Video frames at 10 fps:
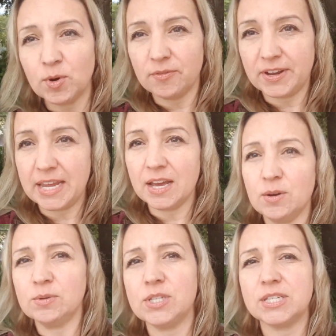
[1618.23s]
more
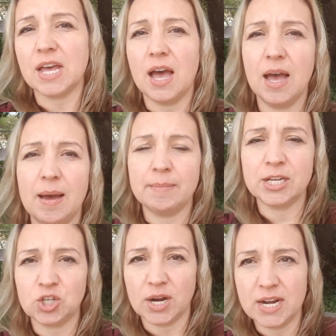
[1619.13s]
videos,
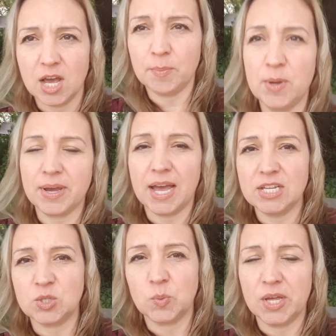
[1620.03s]
trying to help you
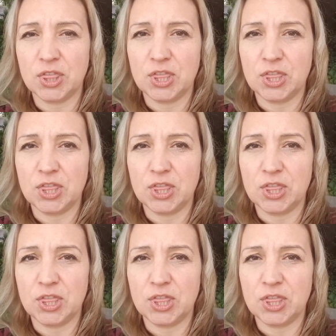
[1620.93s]
guys with